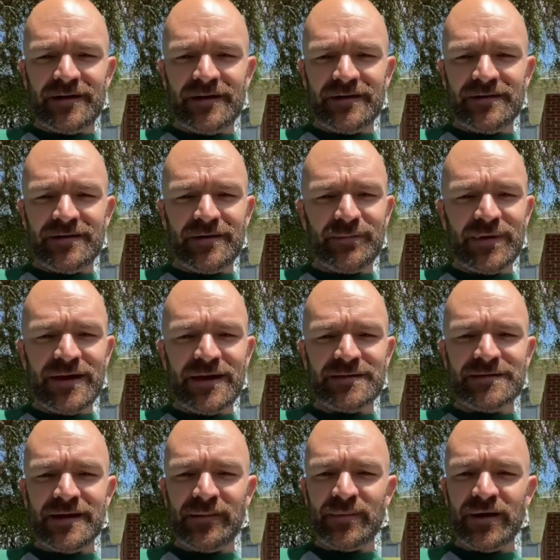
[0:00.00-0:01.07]
You know, me and
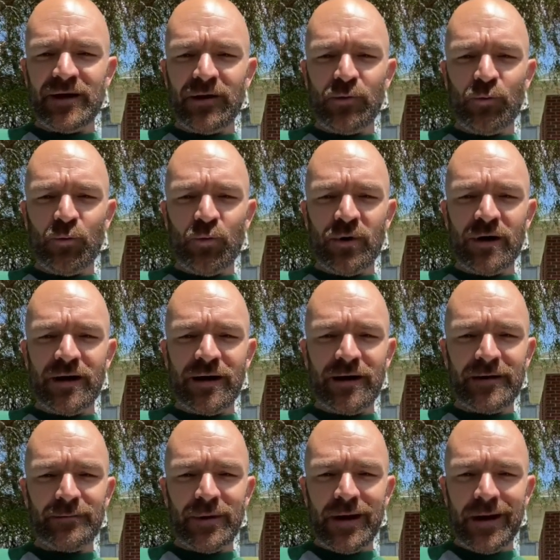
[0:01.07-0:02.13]
Debbie go way
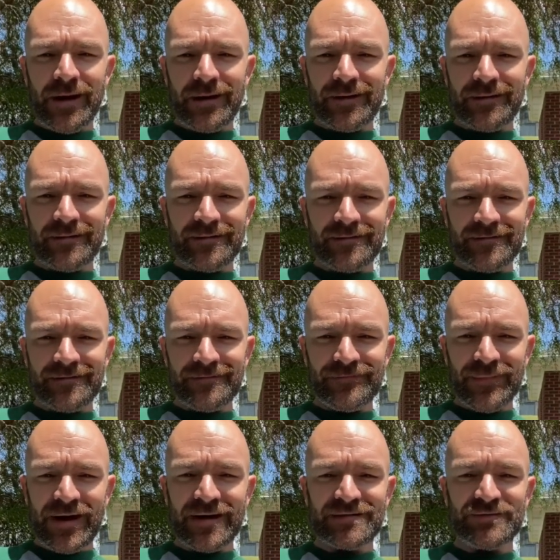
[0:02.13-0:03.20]
back,
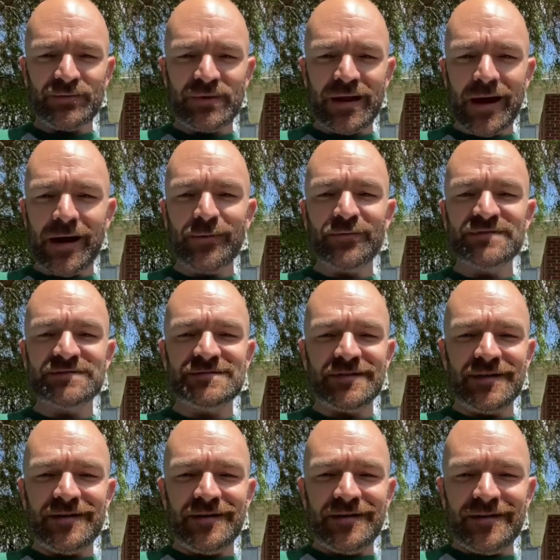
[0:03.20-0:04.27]
back to when I was
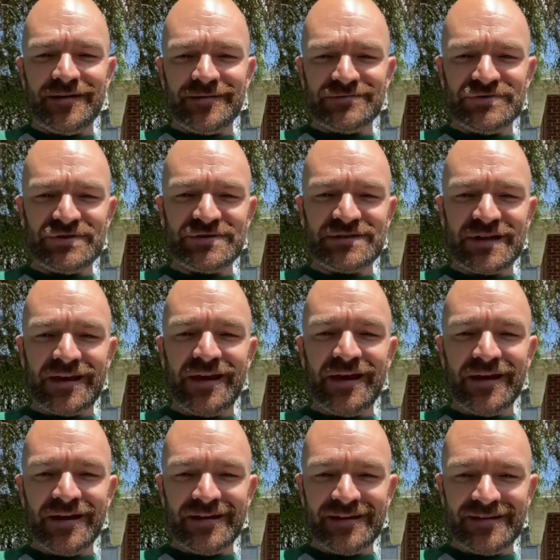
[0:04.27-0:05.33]
just a
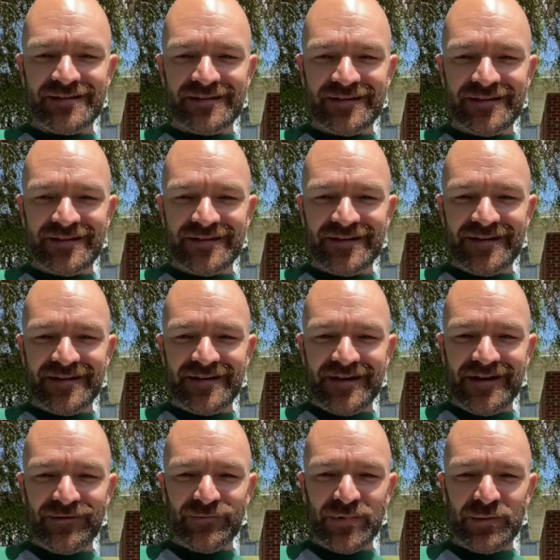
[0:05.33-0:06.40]
kid. I
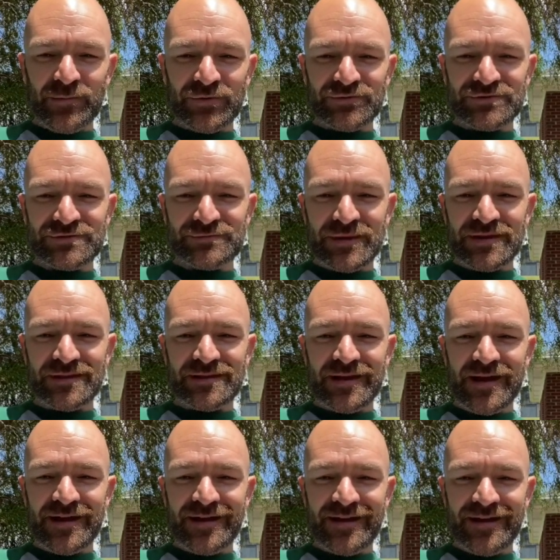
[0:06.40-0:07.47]
remember spending the
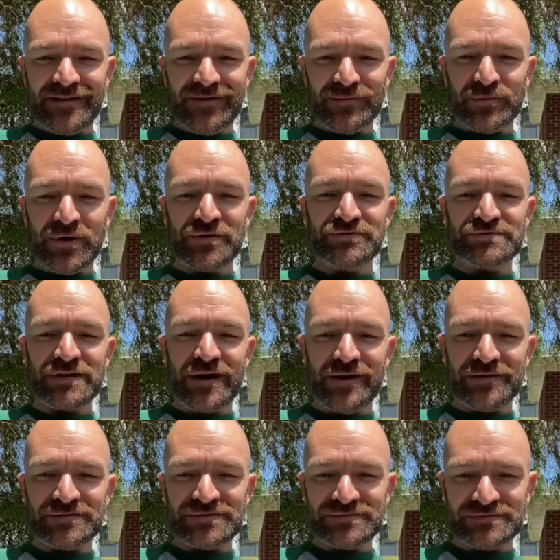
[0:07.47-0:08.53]
night at her brother's
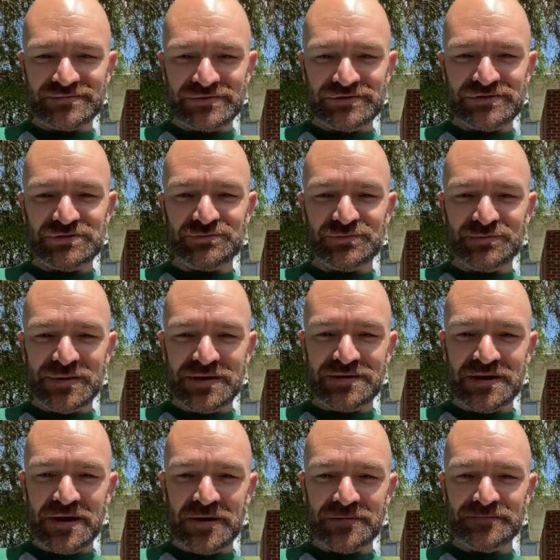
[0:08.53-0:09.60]
house, and she would be
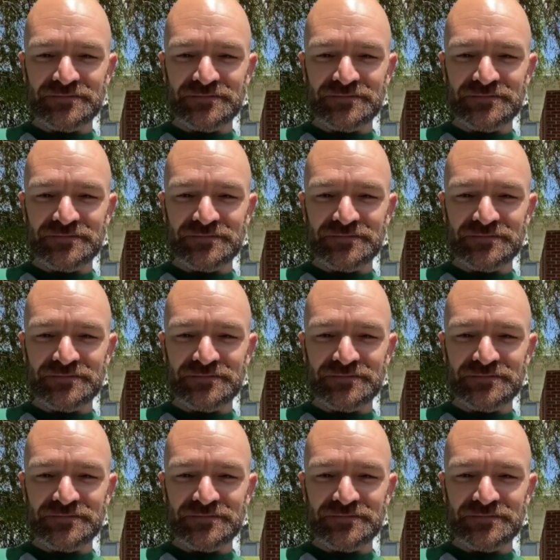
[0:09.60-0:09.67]
there.